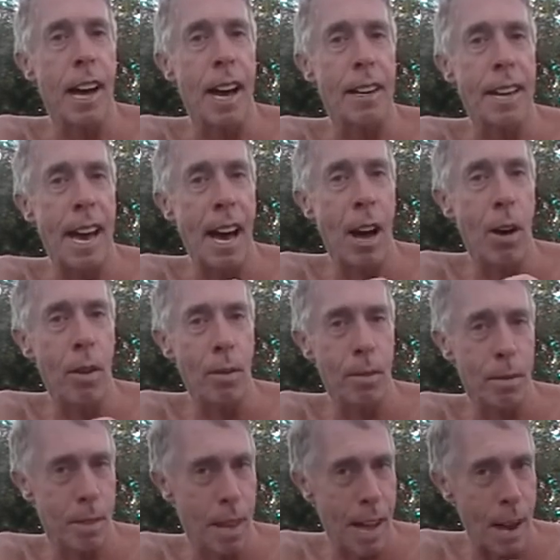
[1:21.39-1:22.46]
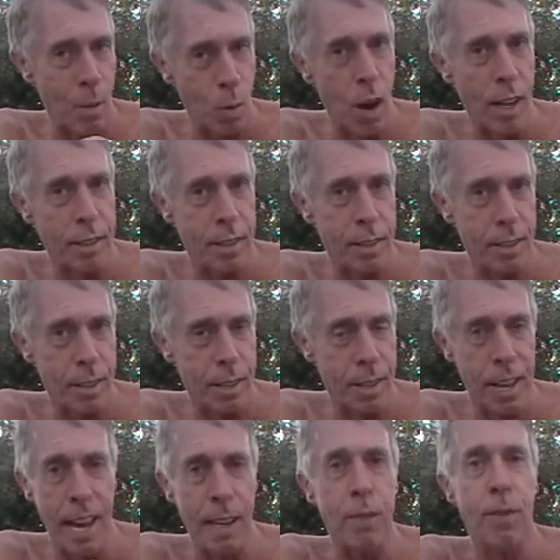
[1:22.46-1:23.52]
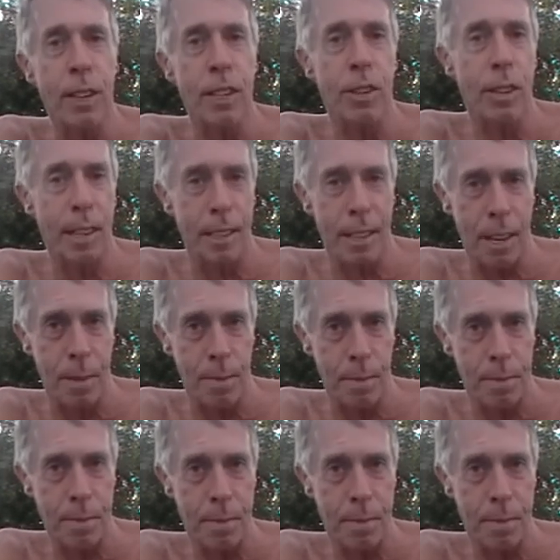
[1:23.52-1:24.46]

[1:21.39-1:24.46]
I want an eight-figure income.